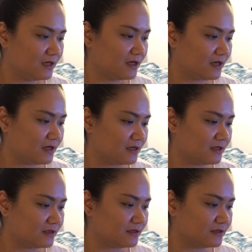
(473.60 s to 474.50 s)

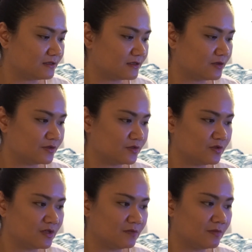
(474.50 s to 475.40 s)
And also
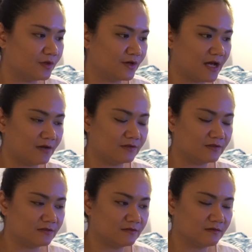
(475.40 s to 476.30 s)
you can blur out
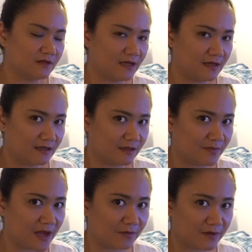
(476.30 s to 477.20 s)
the
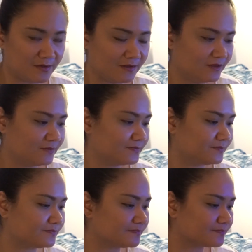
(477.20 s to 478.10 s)
background.
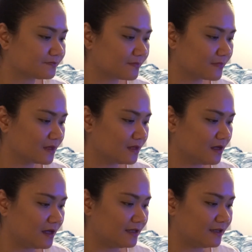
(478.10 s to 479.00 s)

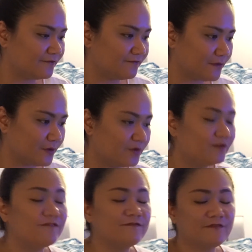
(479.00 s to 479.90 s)
And then the
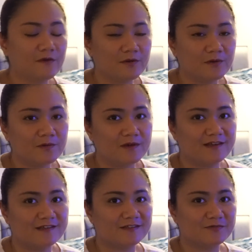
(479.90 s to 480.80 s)
photo
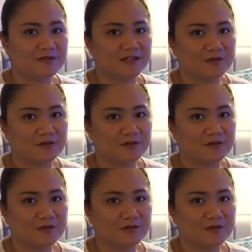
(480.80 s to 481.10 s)
is really